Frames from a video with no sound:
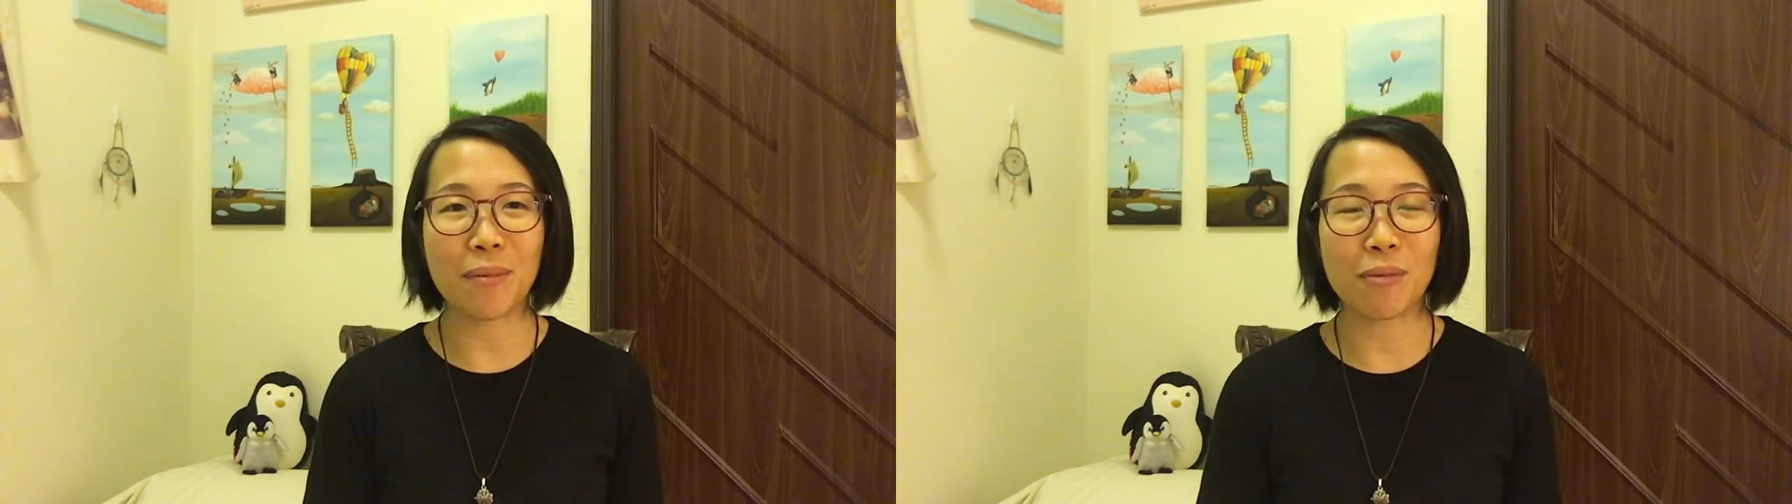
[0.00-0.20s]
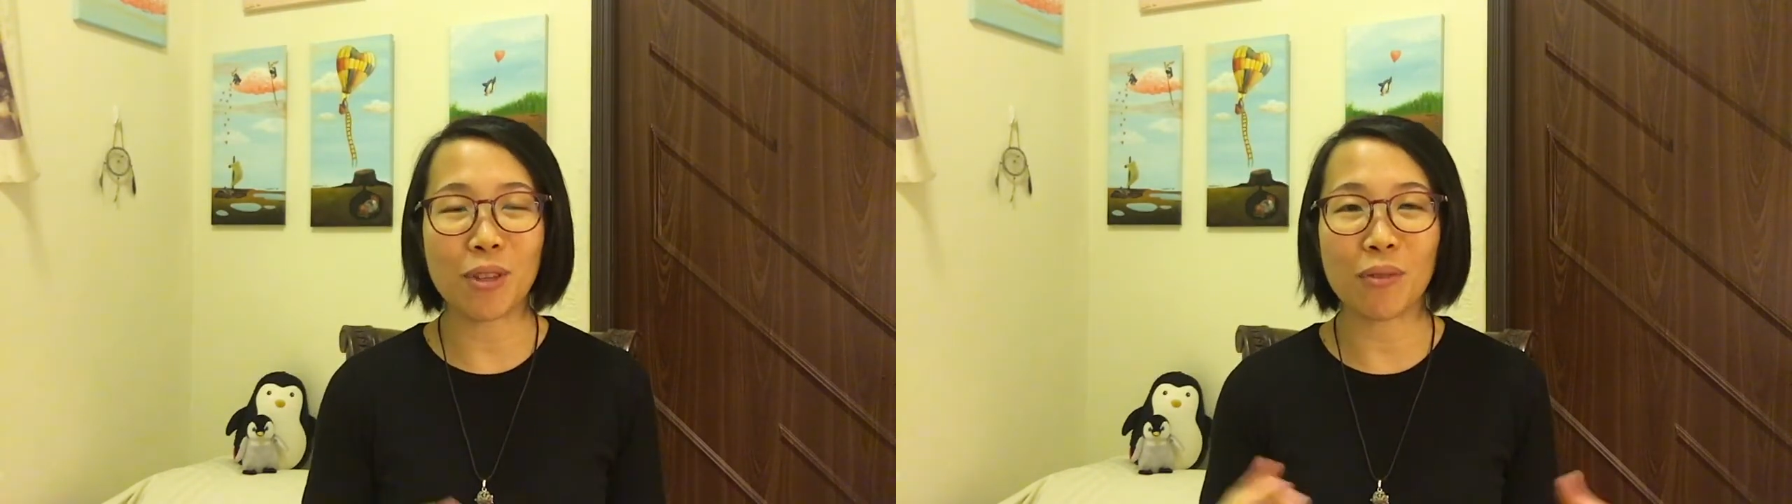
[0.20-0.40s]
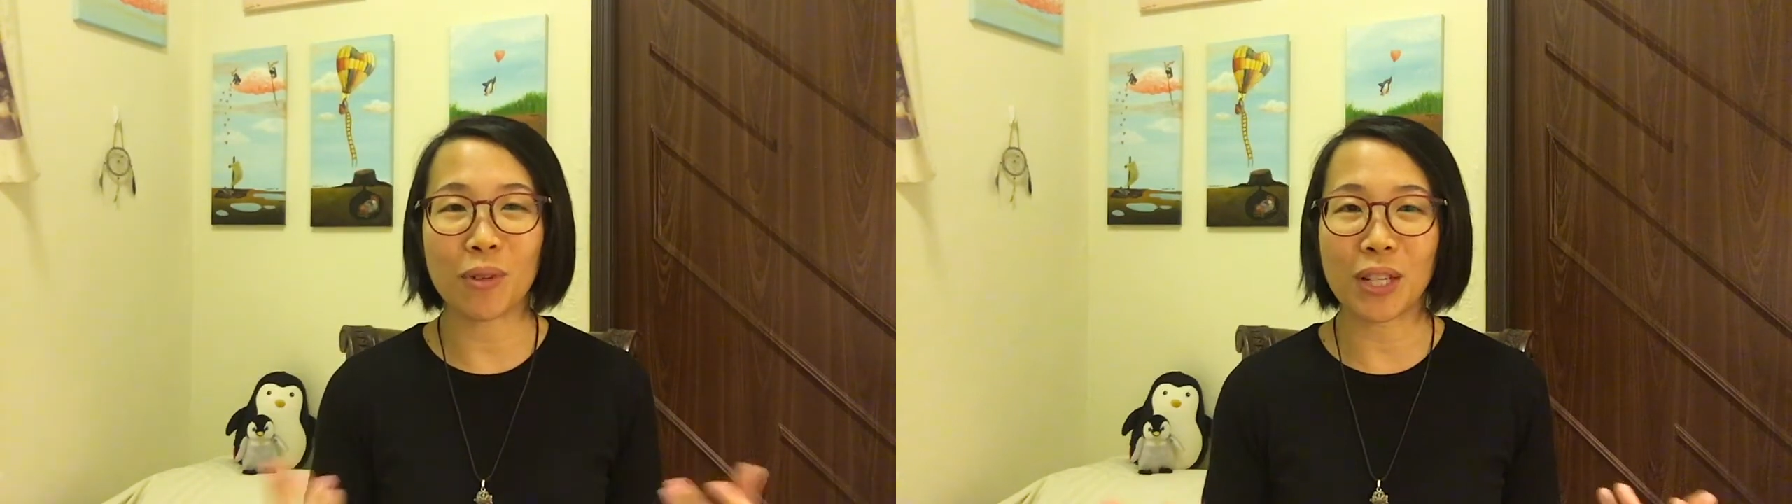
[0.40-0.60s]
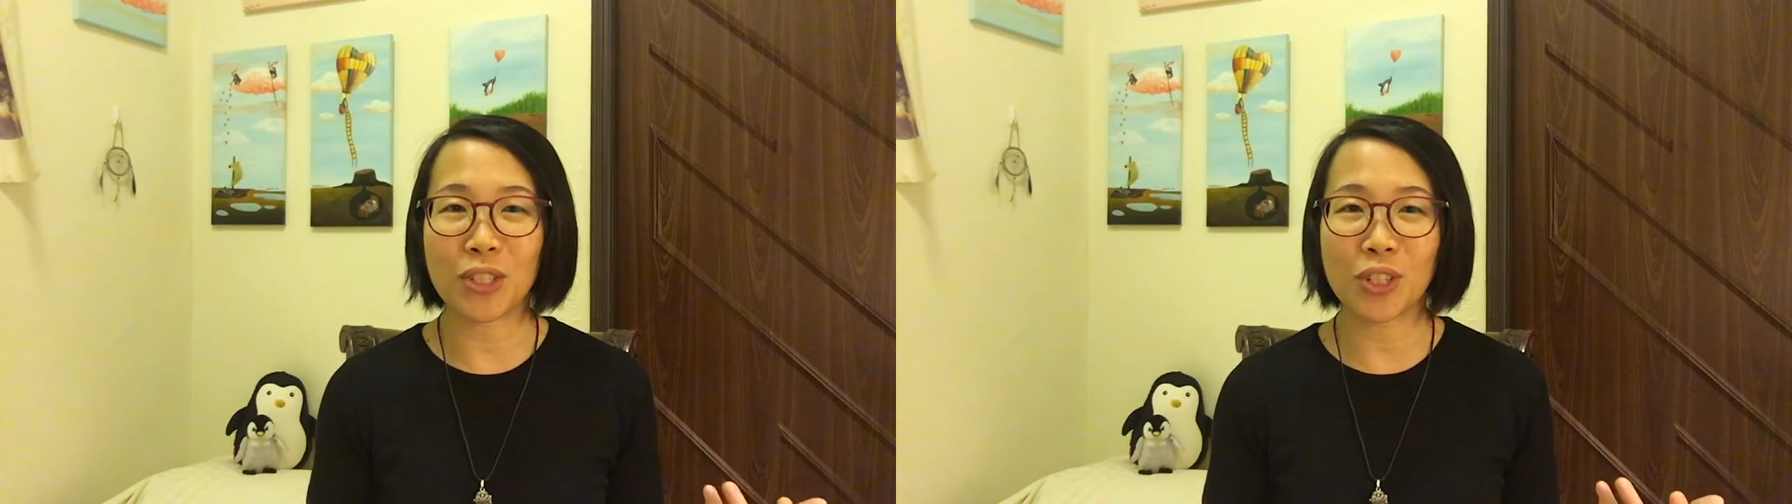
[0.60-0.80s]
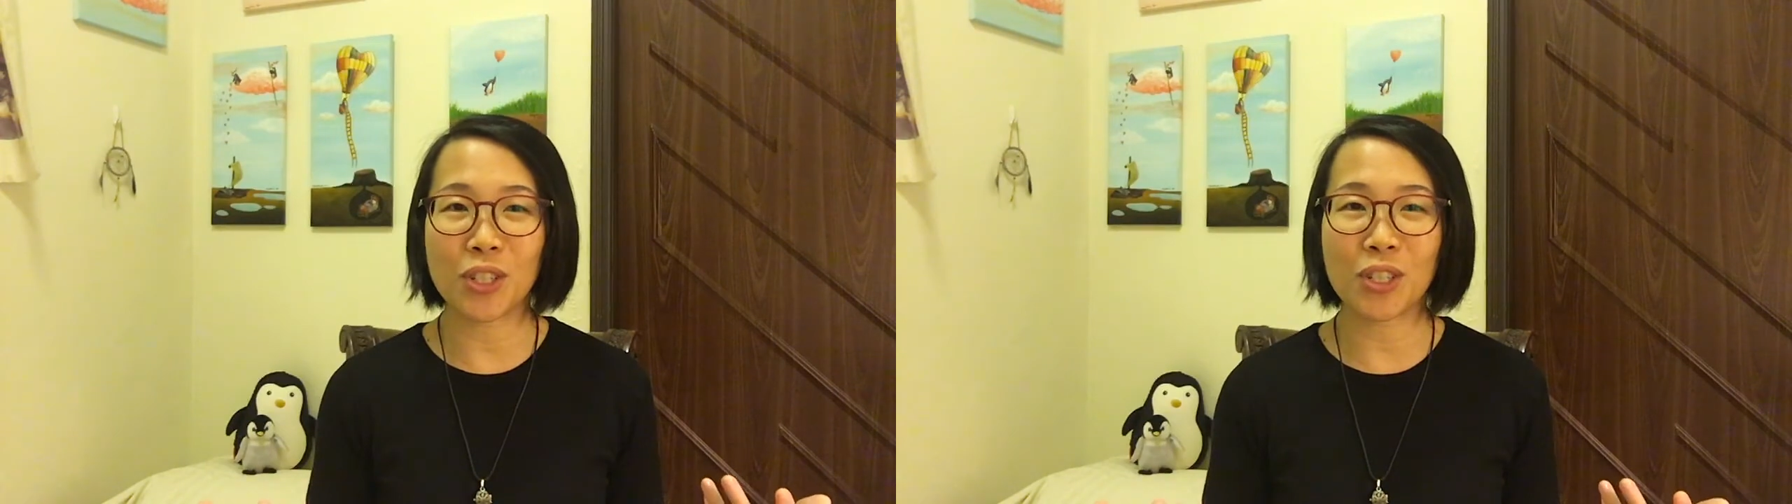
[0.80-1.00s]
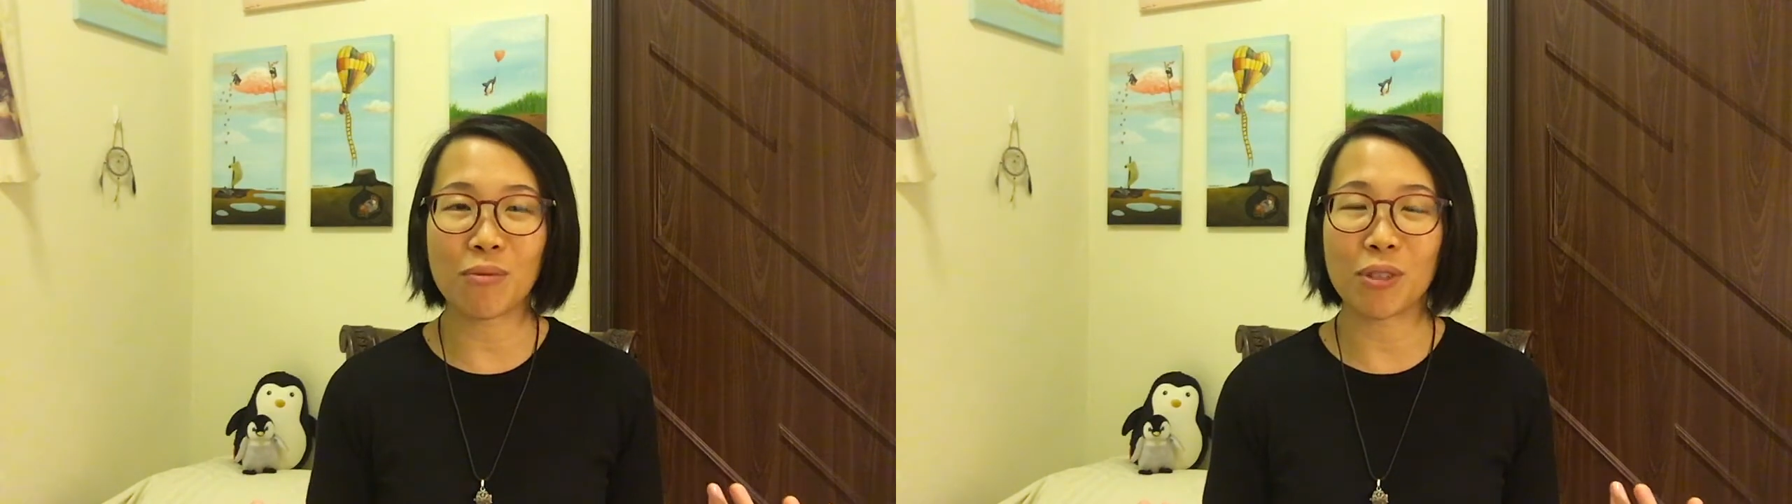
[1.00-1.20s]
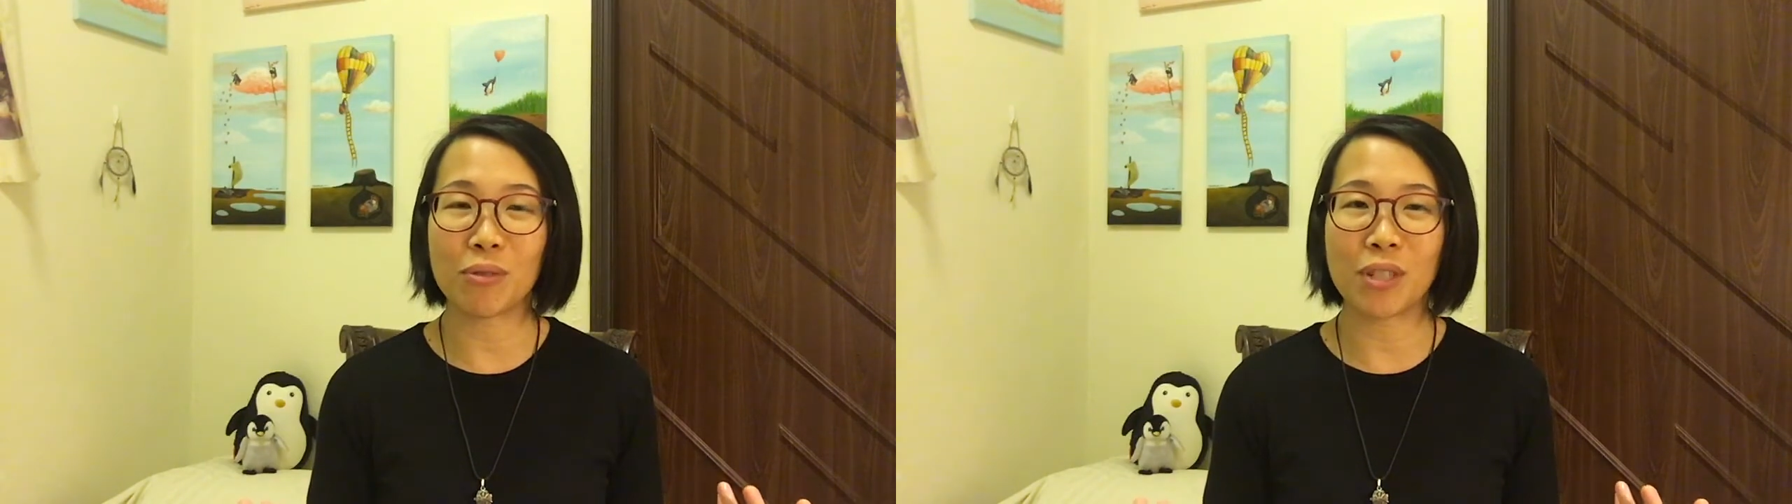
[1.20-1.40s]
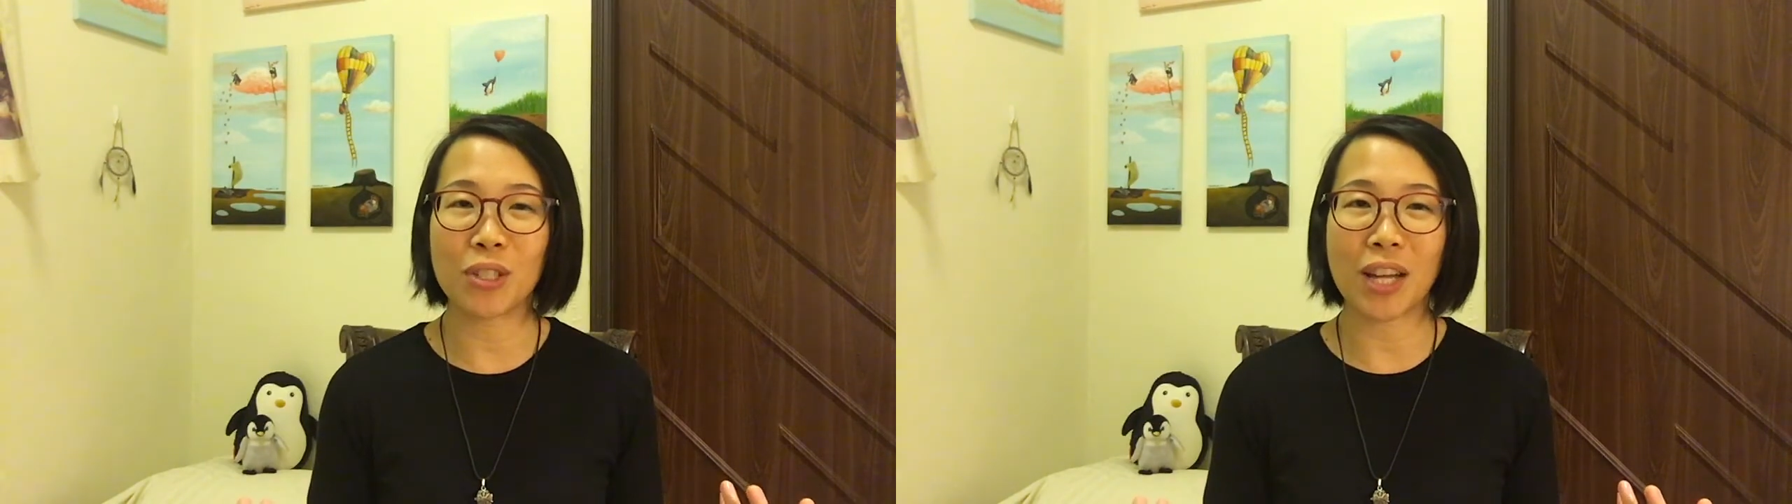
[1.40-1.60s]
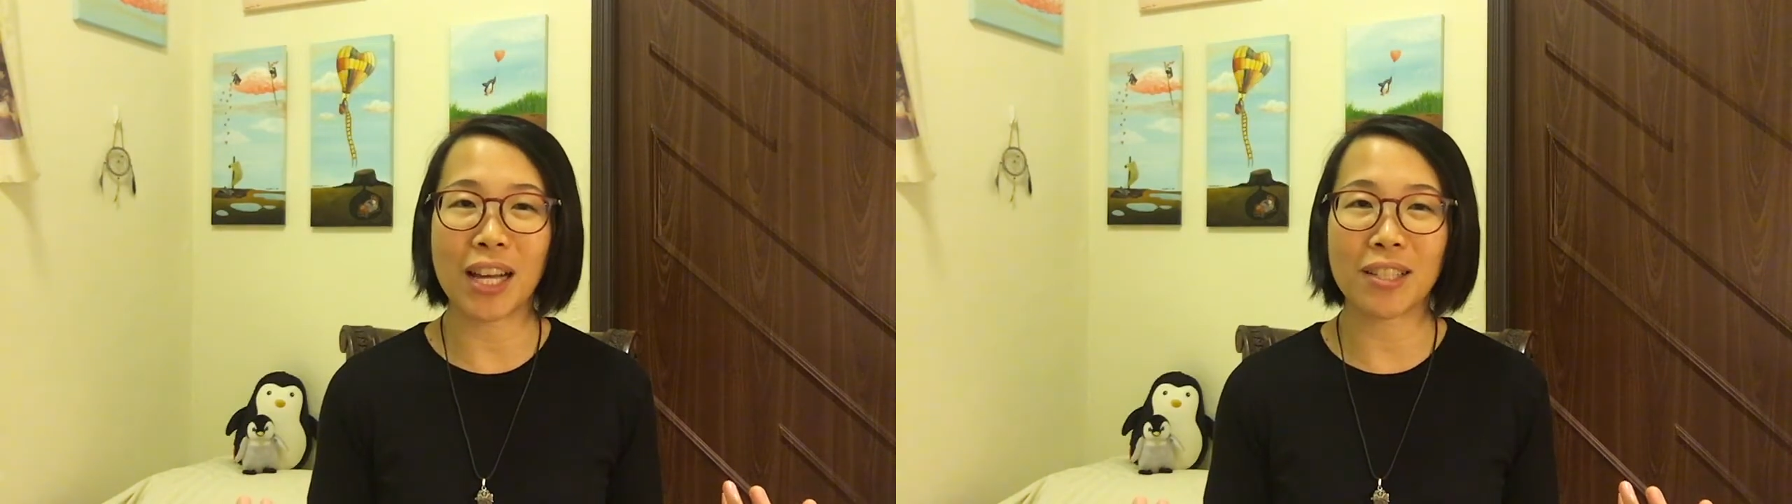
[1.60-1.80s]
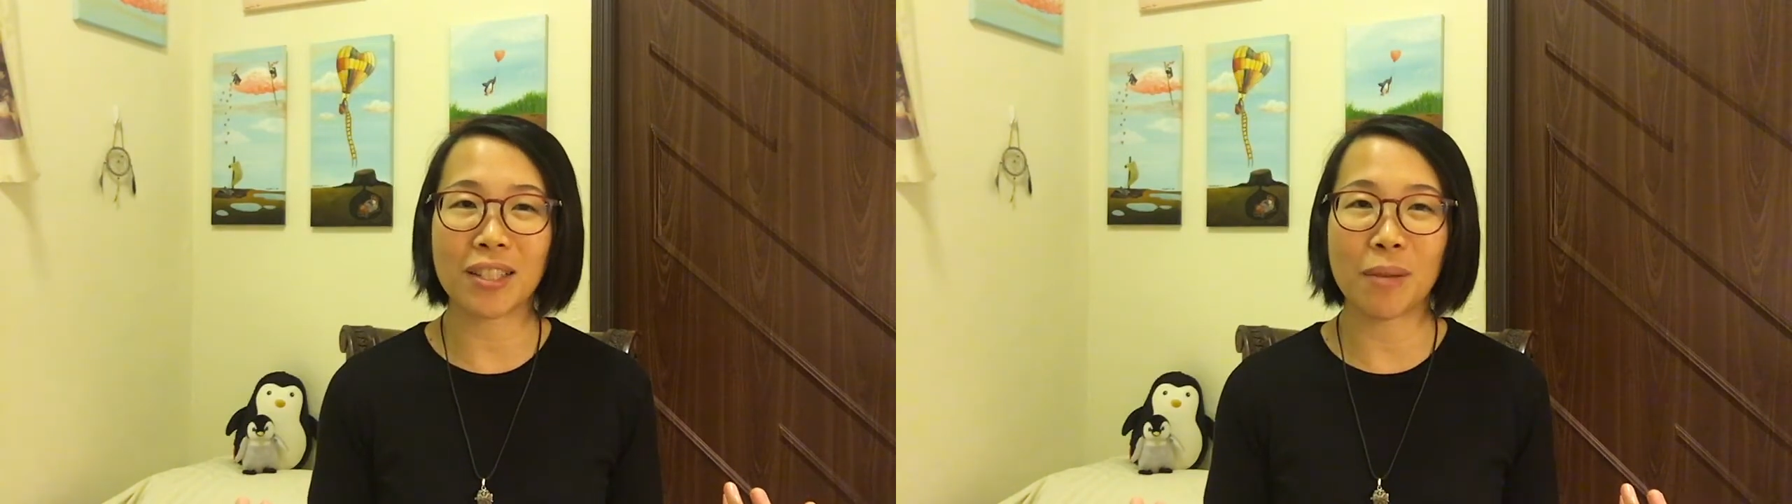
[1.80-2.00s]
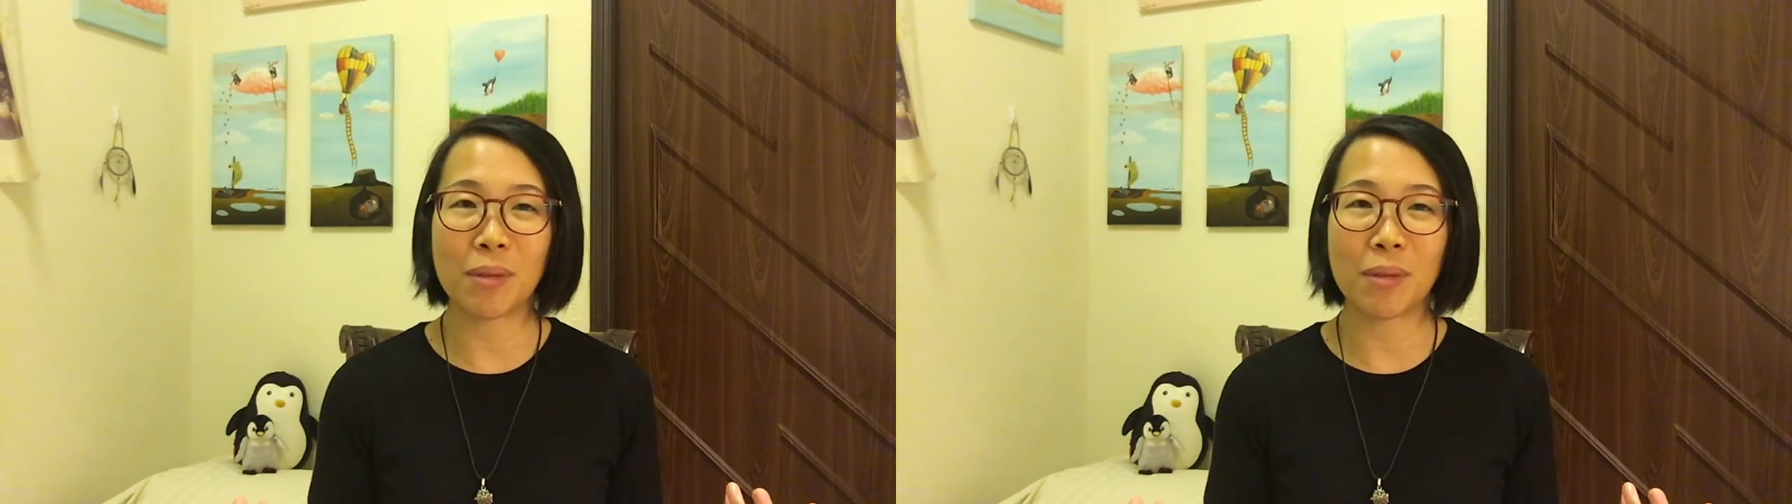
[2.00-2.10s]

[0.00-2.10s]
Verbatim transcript: if you have questions, feel free to ask them